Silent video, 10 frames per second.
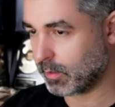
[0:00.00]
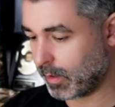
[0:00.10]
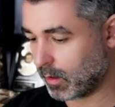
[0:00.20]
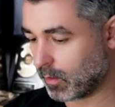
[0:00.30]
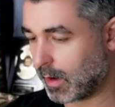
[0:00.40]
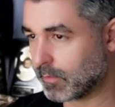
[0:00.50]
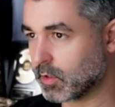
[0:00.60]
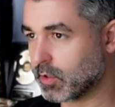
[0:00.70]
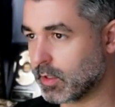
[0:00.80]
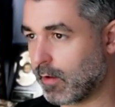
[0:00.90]
Paragraphs
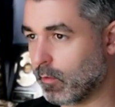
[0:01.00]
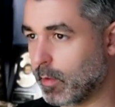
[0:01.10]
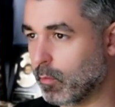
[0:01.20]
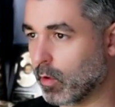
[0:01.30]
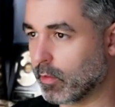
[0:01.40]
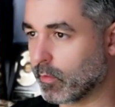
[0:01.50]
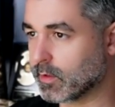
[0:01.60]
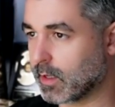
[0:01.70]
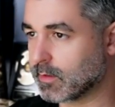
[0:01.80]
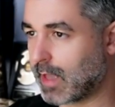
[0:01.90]
should never be more than 3
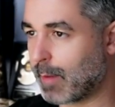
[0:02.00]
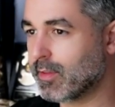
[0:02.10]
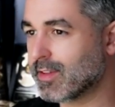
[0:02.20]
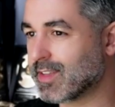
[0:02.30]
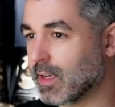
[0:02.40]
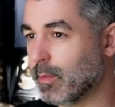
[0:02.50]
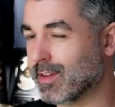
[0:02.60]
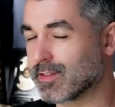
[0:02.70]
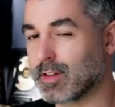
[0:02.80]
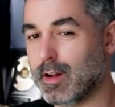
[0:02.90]
sentences. I put this in here
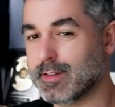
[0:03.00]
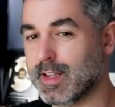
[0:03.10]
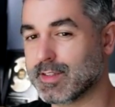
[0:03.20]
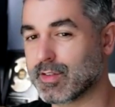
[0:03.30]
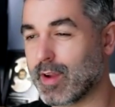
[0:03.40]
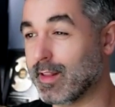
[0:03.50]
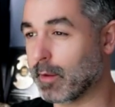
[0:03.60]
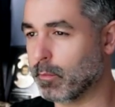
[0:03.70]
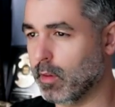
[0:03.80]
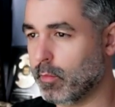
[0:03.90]
because Claude tends to write
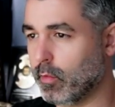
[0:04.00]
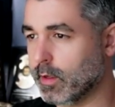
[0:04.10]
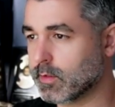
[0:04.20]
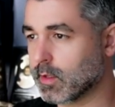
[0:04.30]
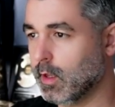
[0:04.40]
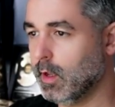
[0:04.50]
like bullet points.